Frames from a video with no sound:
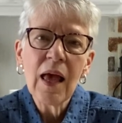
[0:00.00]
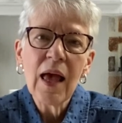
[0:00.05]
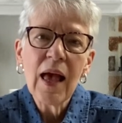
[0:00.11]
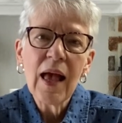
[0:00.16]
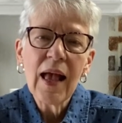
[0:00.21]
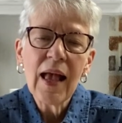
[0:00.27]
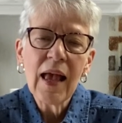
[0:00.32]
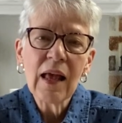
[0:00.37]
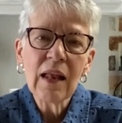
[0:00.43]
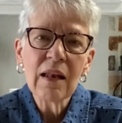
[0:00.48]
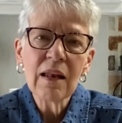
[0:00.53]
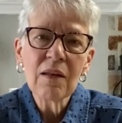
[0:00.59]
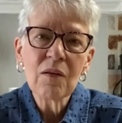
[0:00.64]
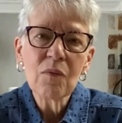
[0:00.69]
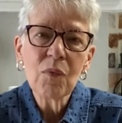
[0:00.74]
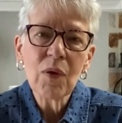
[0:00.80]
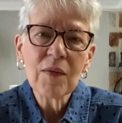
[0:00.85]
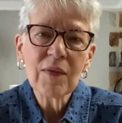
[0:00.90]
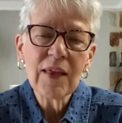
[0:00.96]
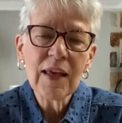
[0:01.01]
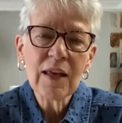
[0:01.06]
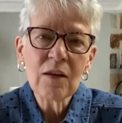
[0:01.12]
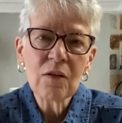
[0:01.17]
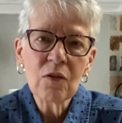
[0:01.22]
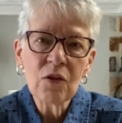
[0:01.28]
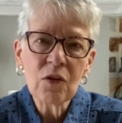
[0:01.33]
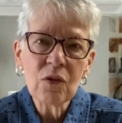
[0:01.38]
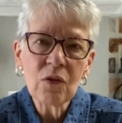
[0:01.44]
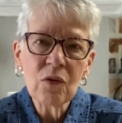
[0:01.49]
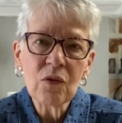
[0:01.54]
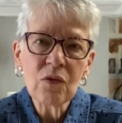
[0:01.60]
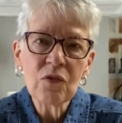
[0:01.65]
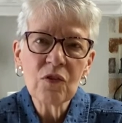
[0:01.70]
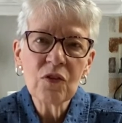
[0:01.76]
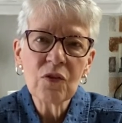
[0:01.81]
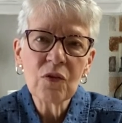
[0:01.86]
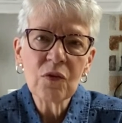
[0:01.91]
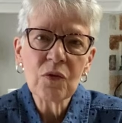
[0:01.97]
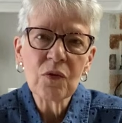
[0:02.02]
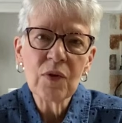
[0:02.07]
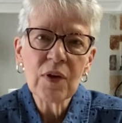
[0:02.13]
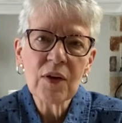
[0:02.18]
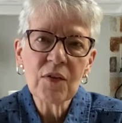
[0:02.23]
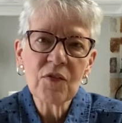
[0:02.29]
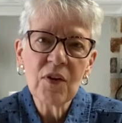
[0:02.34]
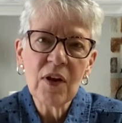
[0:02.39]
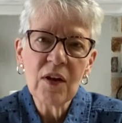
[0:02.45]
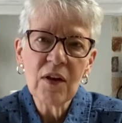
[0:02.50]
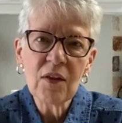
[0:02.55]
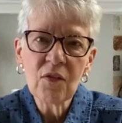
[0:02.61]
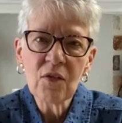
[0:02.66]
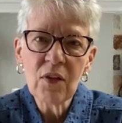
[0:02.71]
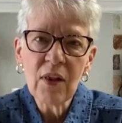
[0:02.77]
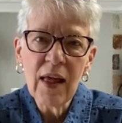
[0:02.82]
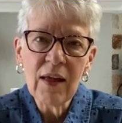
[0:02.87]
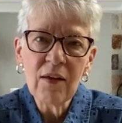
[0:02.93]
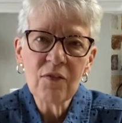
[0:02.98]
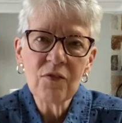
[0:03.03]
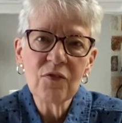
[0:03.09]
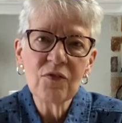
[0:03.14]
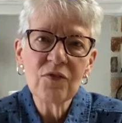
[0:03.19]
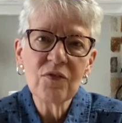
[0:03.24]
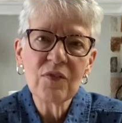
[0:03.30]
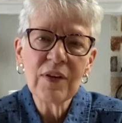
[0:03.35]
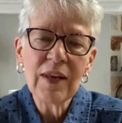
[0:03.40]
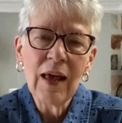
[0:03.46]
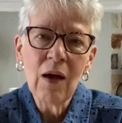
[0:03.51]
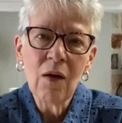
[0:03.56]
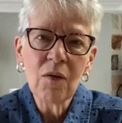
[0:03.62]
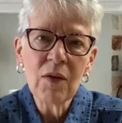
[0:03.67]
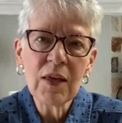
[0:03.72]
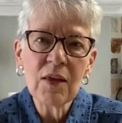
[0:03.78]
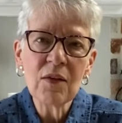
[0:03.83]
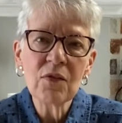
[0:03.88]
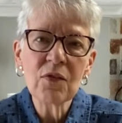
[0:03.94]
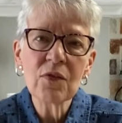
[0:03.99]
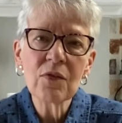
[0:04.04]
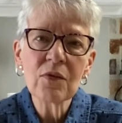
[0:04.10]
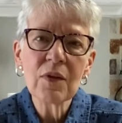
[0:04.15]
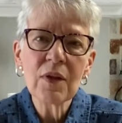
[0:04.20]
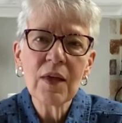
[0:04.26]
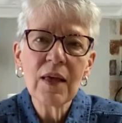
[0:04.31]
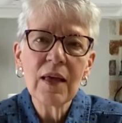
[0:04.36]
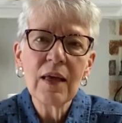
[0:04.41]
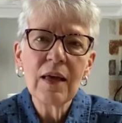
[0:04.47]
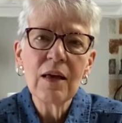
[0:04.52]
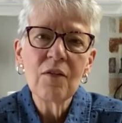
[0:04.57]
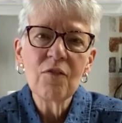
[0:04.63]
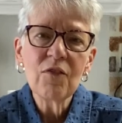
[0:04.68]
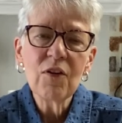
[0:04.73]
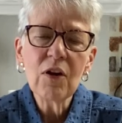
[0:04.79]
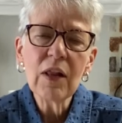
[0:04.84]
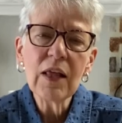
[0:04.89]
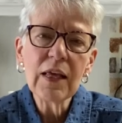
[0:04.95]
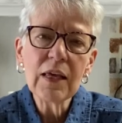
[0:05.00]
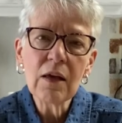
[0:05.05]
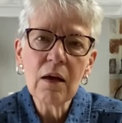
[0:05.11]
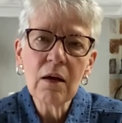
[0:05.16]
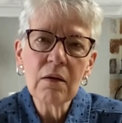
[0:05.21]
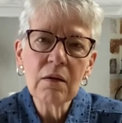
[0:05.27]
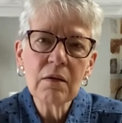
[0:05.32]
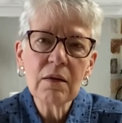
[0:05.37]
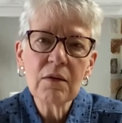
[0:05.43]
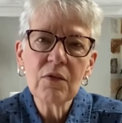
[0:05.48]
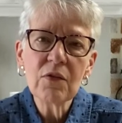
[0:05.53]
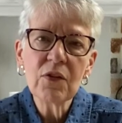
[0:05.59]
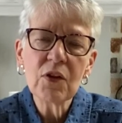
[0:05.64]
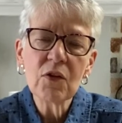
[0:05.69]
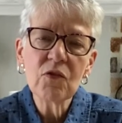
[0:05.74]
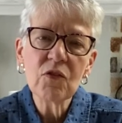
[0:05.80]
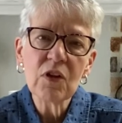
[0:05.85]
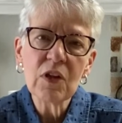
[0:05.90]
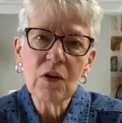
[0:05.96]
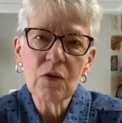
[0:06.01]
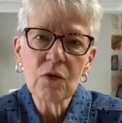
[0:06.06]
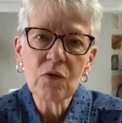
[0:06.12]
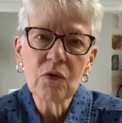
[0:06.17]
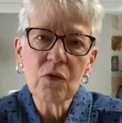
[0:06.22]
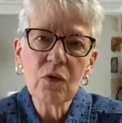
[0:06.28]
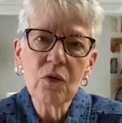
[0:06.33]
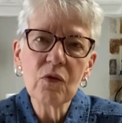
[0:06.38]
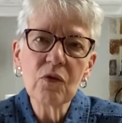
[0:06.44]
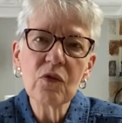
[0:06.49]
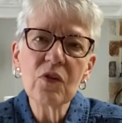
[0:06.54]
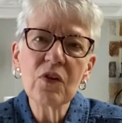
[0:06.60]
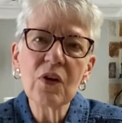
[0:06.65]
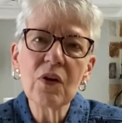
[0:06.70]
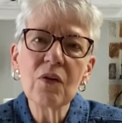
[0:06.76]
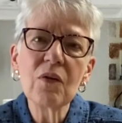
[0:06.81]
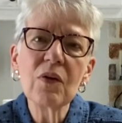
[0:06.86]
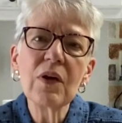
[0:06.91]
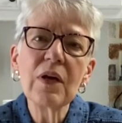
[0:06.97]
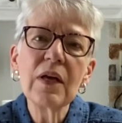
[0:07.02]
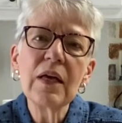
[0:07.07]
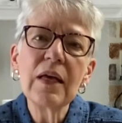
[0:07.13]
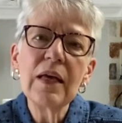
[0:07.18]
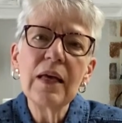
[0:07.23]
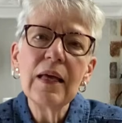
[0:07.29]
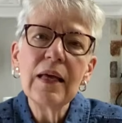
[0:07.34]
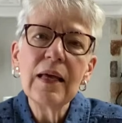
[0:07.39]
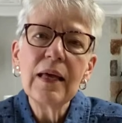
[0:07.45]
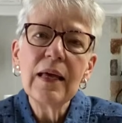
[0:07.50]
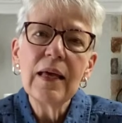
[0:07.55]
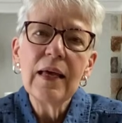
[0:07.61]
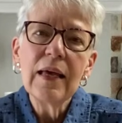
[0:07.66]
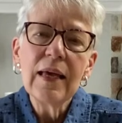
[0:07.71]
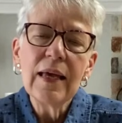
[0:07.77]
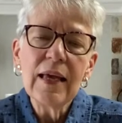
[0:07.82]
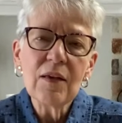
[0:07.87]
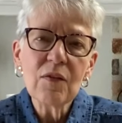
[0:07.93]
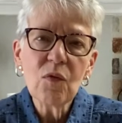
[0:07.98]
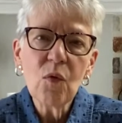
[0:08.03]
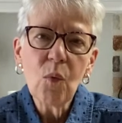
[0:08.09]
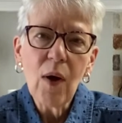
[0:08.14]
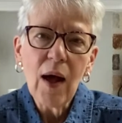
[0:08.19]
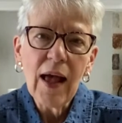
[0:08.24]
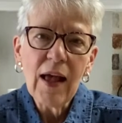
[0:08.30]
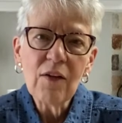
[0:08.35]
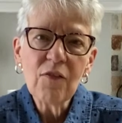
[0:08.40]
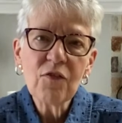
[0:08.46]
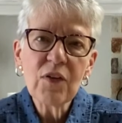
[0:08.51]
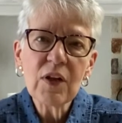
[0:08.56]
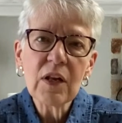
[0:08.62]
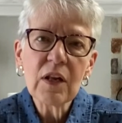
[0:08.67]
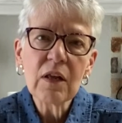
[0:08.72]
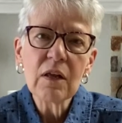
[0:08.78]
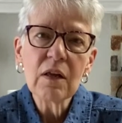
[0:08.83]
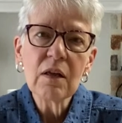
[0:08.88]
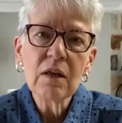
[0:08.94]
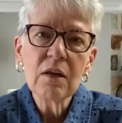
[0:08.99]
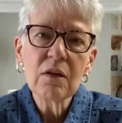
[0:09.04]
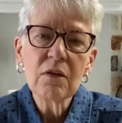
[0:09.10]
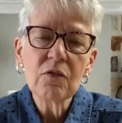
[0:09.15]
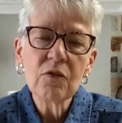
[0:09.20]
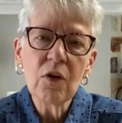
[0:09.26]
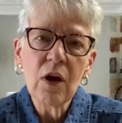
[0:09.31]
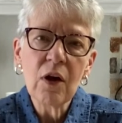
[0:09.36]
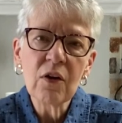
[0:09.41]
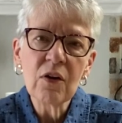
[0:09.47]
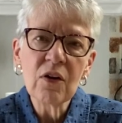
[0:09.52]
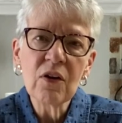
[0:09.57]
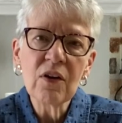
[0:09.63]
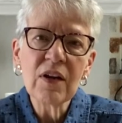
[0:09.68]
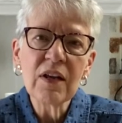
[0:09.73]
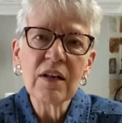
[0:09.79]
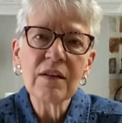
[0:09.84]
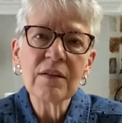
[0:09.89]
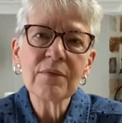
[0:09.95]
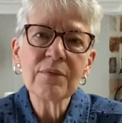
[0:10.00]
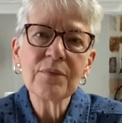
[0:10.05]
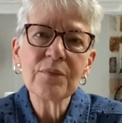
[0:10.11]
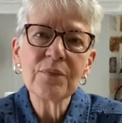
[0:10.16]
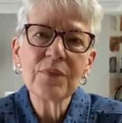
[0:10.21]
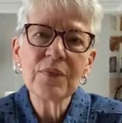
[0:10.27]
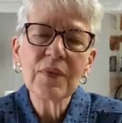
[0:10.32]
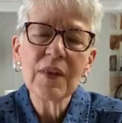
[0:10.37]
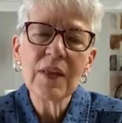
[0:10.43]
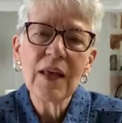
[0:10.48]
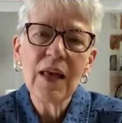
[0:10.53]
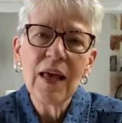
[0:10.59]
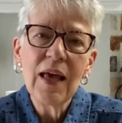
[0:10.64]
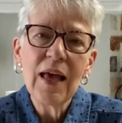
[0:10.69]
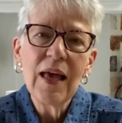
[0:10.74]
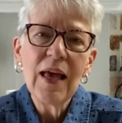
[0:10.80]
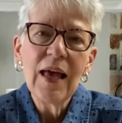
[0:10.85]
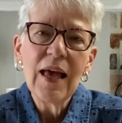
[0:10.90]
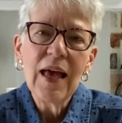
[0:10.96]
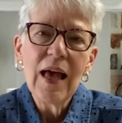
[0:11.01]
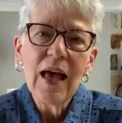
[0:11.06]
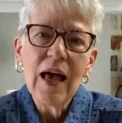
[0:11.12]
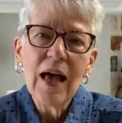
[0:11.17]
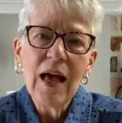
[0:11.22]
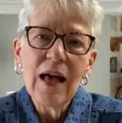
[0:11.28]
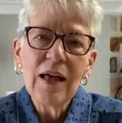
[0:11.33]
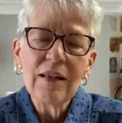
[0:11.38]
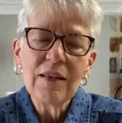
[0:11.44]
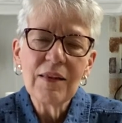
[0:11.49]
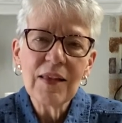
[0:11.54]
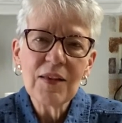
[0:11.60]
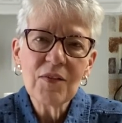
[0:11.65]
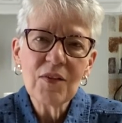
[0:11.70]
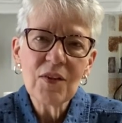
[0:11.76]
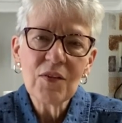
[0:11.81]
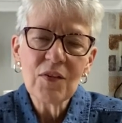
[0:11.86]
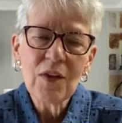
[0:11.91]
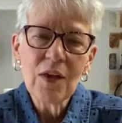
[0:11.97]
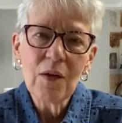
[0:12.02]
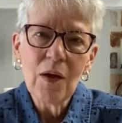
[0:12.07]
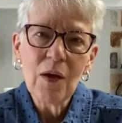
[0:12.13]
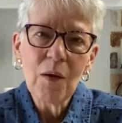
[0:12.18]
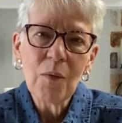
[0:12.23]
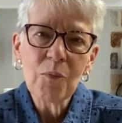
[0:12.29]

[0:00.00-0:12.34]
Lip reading: and what they can do to extend his life. Now, he's fairly young. He's 60 years old, so he has a wife and a daughter, and this is a